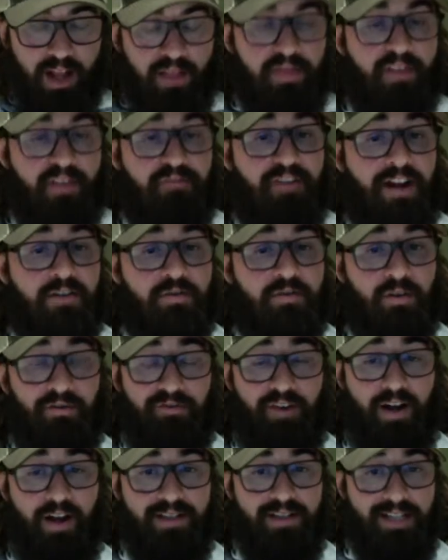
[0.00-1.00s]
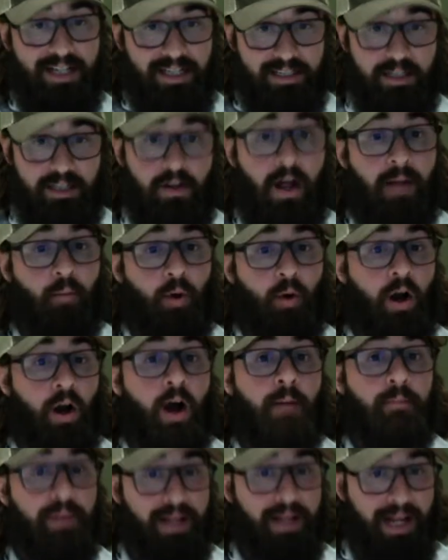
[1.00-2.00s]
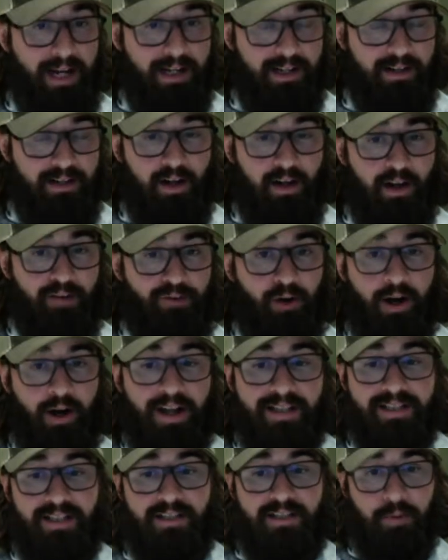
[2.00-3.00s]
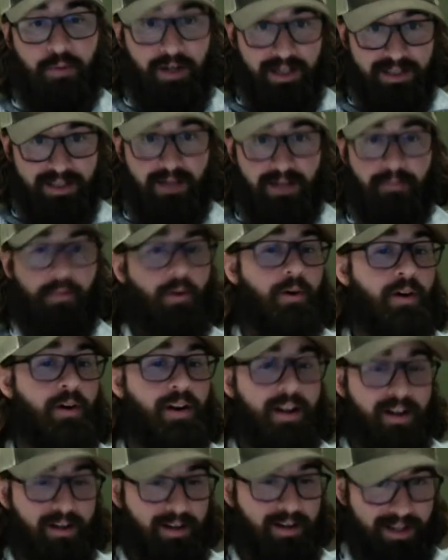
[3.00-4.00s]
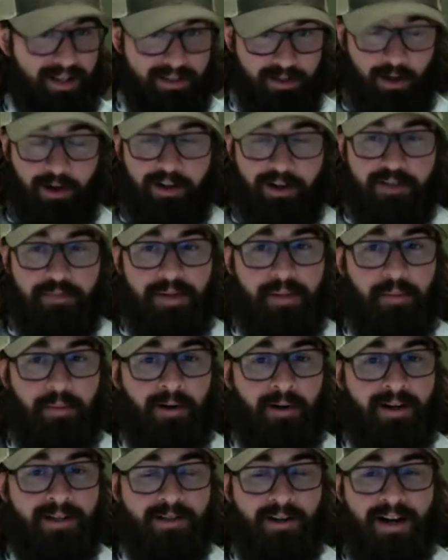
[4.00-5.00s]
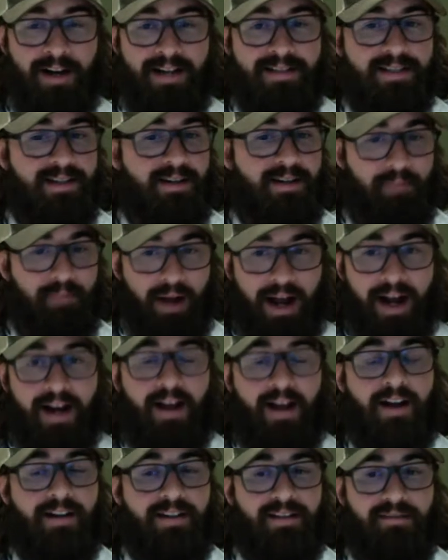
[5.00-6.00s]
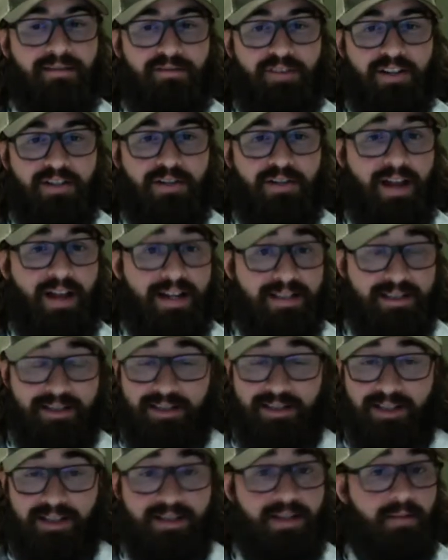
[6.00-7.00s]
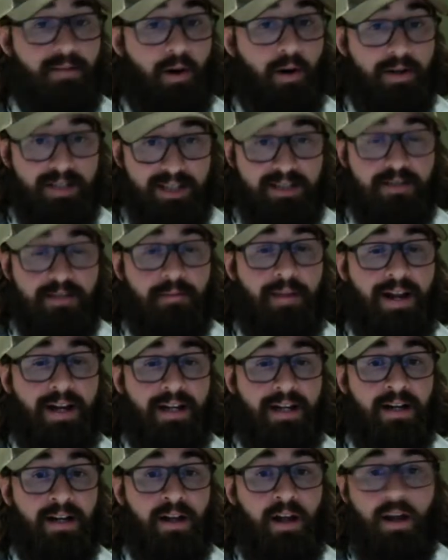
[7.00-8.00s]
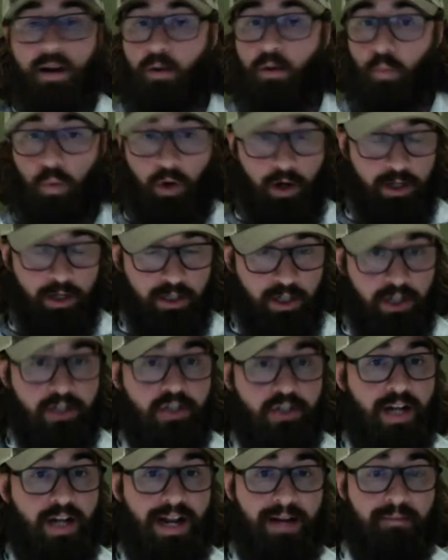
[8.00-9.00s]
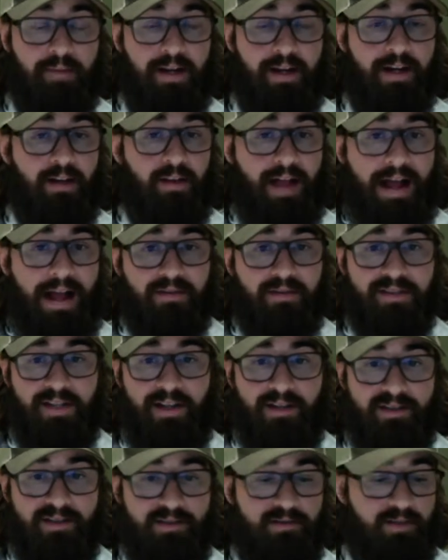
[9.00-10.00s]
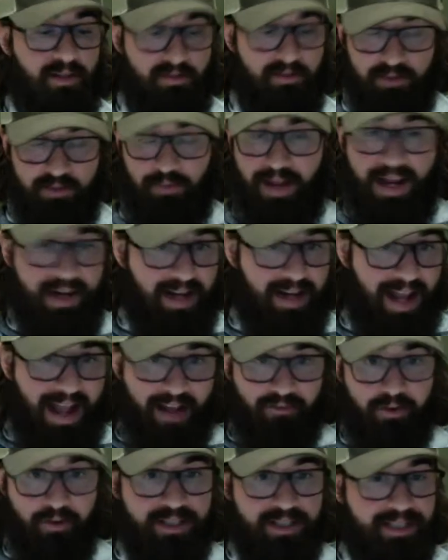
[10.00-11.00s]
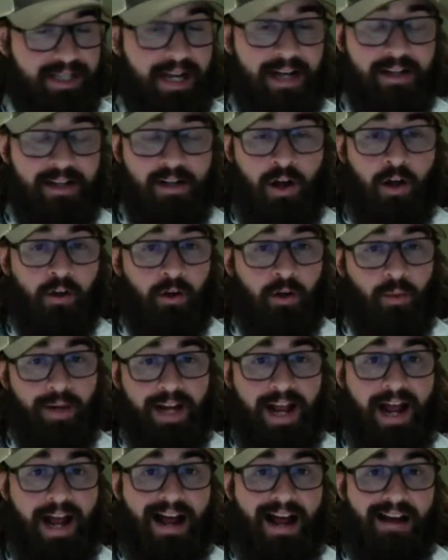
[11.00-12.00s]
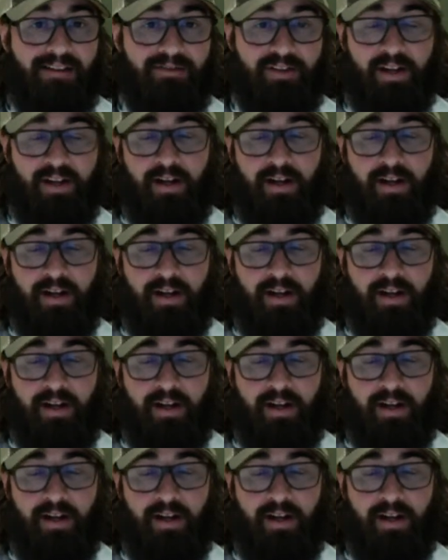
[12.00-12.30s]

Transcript: the federal funds. It gets a lot more complicated. For us, it's pretty simple. As long as people are interested in buying hunting and fishing licenses and participating, we're in good shape. It allows us to spend every state dollar we have